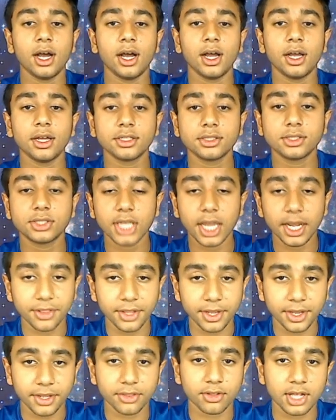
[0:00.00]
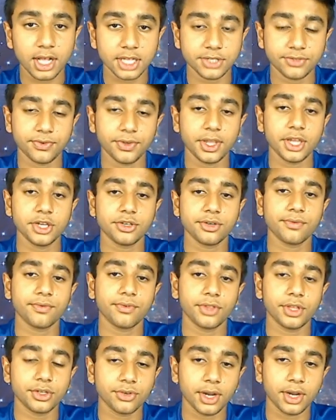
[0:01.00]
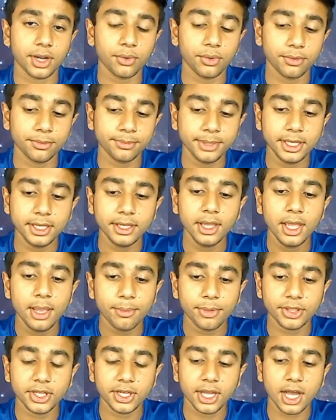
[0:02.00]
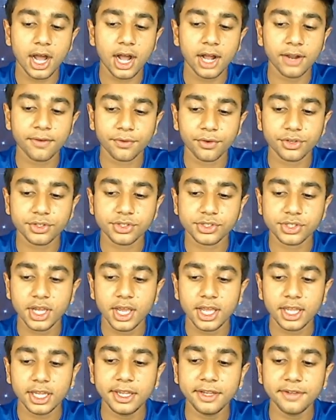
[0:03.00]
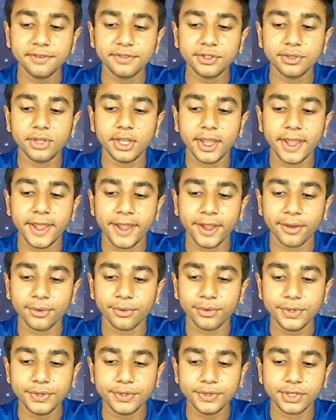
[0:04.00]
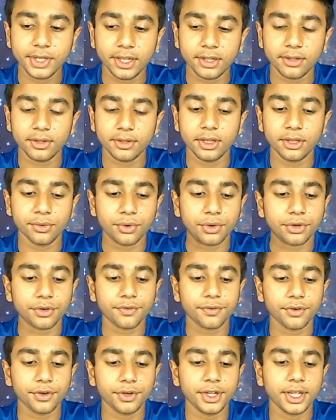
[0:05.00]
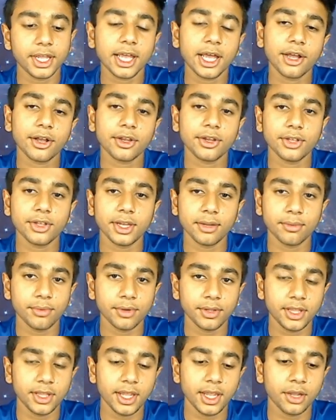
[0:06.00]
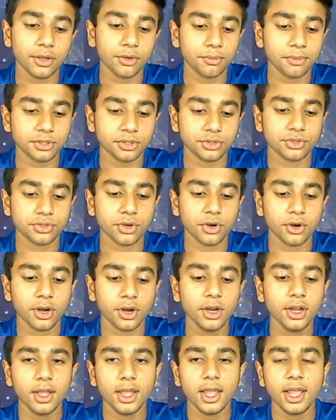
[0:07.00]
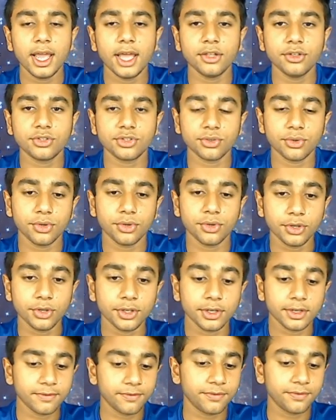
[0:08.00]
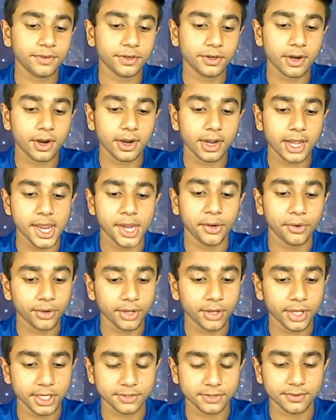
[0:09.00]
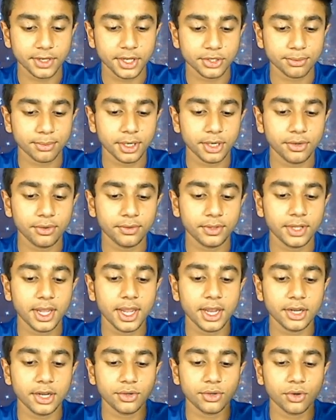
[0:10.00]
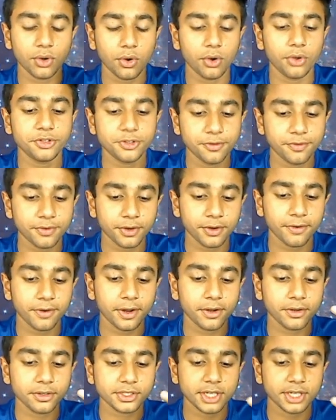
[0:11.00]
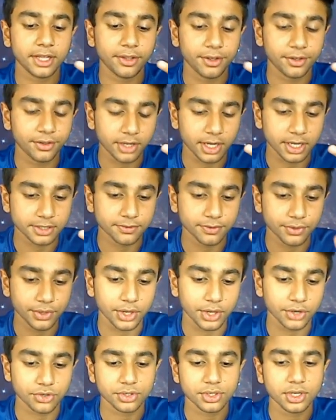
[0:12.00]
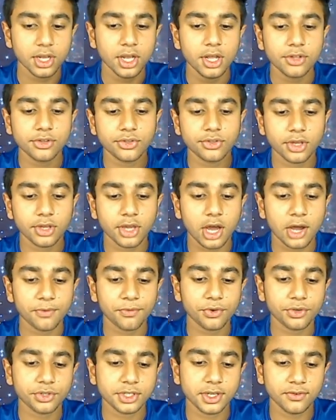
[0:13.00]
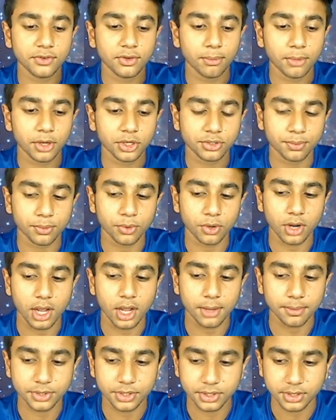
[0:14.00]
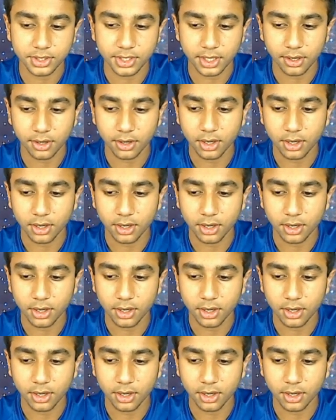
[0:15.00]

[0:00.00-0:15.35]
side length classification for that triangle will be. But the converse gives you the angles, and in order for you to calculate what the angle measures are, and so you can figure out angle classification by doing that, and you can also figure out side length classification. So the converse gives you much more options there.